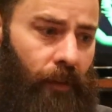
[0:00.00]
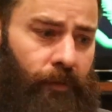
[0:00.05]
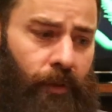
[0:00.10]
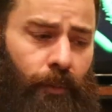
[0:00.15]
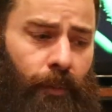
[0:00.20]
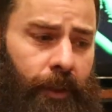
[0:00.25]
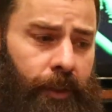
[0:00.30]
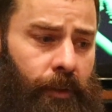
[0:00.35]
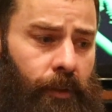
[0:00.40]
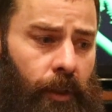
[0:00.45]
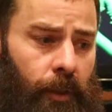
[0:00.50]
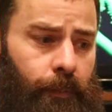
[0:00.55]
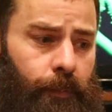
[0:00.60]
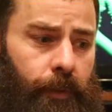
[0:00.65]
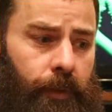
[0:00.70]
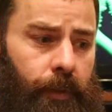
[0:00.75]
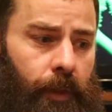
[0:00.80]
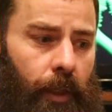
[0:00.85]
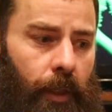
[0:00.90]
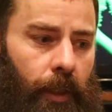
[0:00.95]
for my
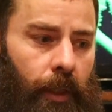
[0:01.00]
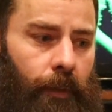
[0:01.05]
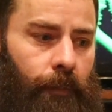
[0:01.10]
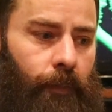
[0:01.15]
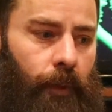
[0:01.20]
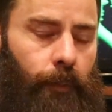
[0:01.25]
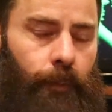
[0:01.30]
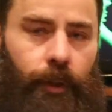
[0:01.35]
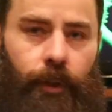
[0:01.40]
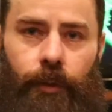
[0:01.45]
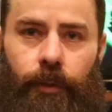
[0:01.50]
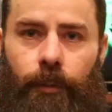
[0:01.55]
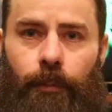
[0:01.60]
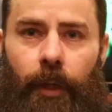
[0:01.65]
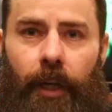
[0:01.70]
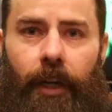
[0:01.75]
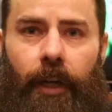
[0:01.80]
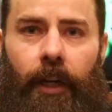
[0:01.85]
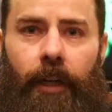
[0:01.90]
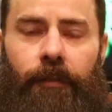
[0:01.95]
trips, I'll be using
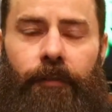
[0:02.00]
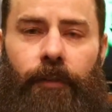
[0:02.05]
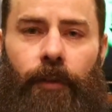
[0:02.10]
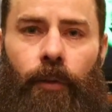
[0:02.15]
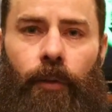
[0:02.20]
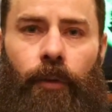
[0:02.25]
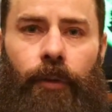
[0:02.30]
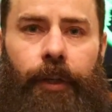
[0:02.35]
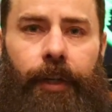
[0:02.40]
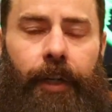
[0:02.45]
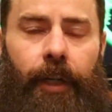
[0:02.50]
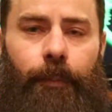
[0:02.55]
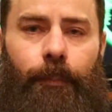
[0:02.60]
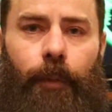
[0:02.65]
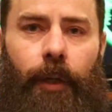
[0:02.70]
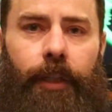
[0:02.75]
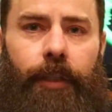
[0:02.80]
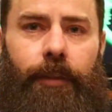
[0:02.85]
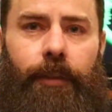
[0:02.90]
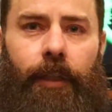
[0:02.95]
my iPhone, and I
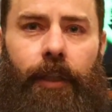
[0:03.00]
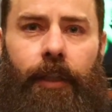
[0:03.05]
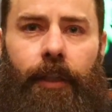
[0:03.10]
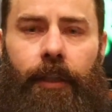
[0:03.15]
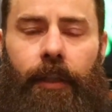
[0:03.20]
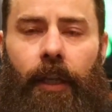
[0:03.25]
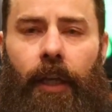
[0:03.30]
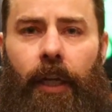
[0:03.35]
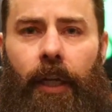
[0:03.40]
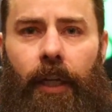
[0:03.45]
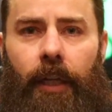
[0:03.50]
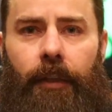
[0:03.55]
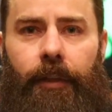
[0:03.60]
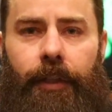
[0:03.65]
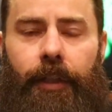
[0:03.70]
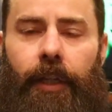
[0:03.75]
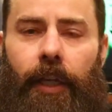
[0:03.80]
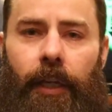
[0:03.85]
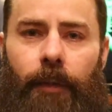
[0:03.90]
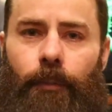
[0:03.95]
might take
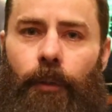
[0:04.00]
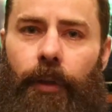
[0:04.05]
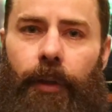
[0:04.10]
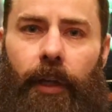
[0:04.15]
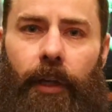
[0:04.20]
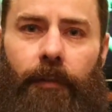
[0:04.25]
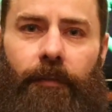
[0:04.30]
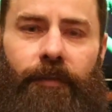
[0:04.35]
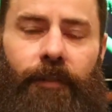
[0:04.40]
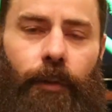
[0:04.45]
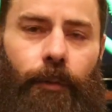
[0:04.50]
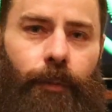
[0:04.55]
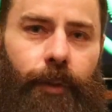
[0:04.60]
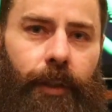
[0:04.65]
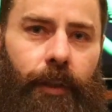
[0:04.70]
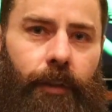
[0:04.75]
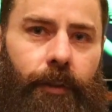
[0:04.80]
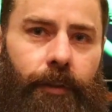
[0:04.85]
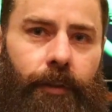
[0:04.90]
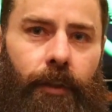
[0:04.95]
the camera that I'm
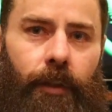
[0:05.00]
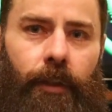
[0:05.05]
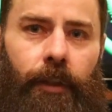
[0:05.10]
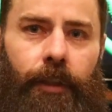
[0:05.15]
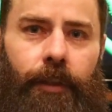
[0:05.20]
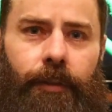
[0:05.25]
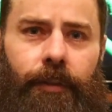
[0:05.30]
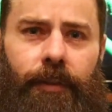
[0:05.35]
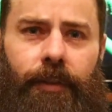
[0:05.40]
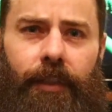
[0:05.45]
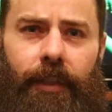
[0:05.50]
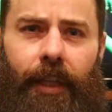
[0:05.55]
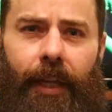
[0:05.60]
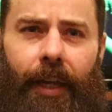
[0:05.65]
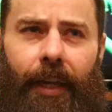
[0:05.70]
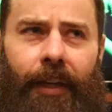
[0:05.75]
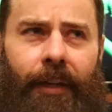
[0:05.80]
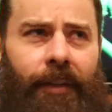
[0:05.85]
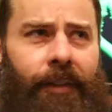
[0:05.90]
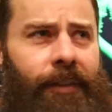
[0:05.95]
filming this on. It's the
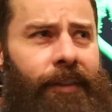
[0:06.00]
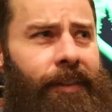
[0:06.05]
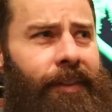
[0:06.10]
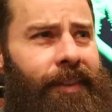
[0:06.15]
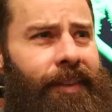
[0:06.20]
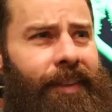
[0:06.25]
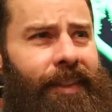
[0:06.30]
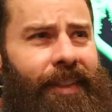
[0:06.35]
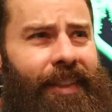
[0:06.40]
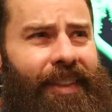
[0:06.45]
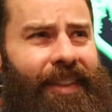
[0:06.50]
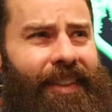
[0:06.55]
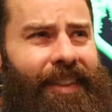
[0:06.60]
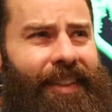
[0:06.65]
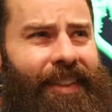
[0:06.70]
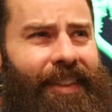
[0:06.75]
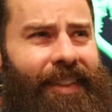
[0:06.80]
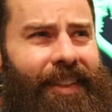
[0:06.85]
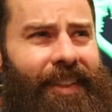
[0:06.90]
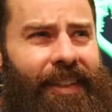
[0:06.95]
Canon,
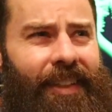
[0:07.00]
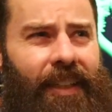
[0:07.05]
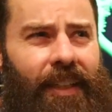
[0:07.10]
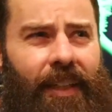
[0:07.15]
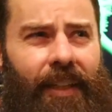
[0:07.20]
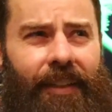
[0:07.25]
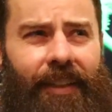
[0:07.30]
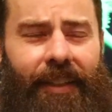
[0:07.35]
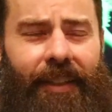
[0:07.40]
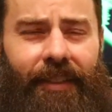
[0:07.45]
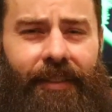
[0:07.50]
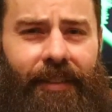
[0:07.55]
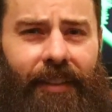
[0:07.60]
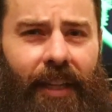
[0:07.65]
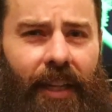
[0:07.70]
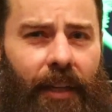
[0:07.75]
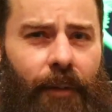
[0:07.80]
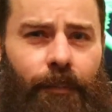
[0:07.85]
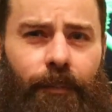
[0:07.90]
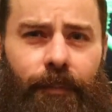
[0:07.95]
I think it's the
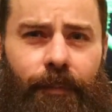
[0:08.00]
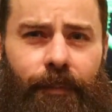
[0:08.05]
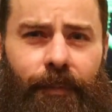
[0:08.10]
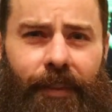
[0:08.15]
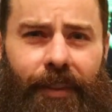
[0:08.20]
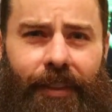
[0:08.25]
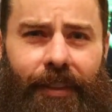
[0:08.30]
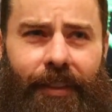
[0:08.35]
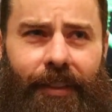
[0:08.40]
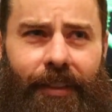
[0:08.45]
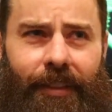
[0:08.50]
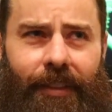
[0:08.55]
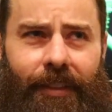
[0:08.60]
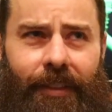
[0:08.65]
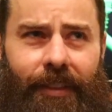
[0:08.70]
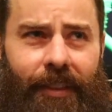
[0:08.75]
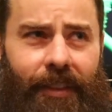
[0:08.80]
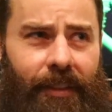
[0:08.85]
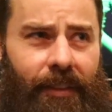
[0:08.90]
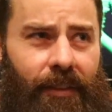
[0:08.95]

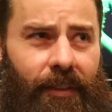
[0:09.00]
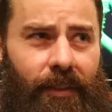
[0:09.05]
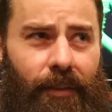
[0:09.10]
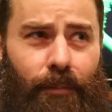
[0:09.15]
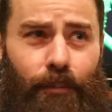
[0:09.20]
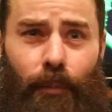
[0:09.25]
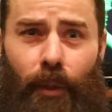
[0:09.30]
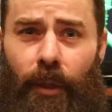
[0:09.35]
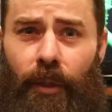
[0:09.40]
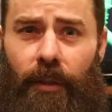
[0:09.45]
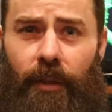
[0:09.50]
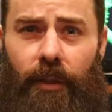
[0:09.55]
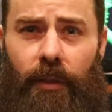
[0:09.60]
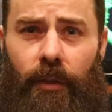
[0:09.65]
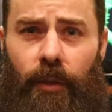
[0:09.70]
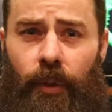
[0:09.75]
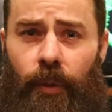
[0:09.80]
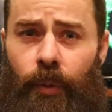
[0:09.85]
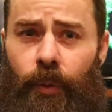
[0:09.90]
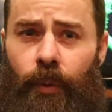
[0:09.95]
M6 Mark
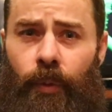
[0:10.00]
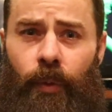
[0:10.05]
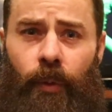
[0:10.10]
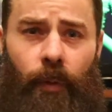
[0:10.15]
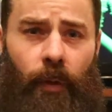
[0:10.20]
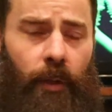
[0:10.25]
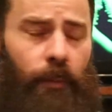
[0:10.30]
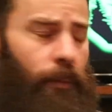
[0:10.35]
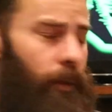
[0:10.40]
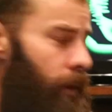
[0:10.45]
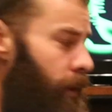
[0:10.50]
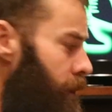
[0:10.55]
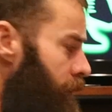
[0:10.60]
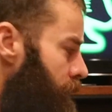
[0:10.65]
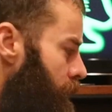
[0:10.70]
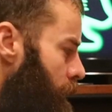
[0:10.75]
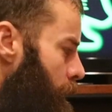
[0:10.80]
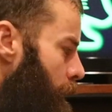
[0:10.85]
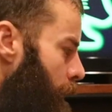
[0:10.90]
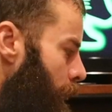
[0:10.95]
II, I
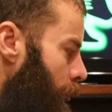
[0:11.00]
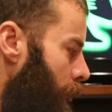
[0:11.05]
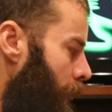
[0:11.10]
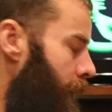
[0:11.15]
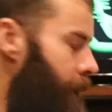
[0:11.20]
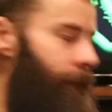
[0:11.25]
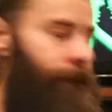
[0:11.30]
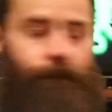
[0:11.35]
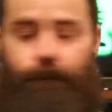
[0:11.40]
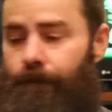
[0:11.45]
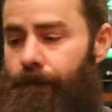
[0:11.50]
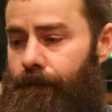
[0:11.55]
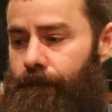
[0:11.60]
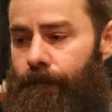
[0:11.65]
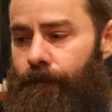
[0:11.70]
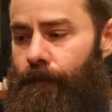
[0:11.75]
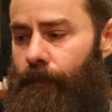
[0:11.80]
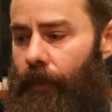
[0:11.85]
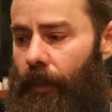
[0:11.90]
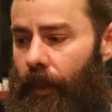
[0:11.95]
believe.
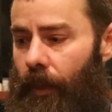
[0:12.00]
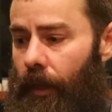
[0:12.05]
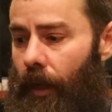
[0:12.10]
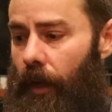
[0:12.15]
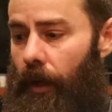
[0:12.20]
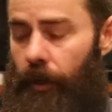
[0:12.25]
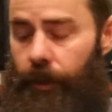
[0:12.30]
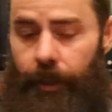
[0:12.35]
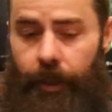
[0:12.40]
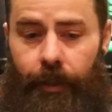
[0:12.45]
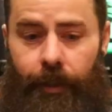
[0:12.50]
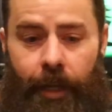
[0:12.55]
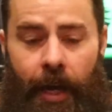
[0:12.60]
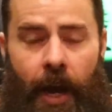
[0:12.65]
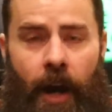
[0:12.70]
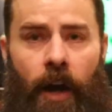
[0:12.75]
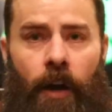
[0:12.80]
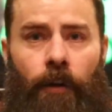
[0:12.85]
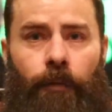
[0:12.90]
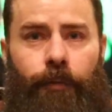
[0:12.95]
Okay,
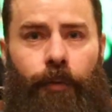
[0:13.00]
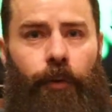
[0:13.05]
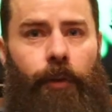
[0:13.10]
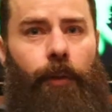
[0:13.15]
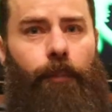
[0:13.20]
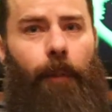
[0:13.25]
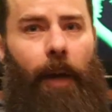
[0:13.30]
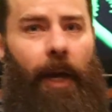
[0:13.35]
now for the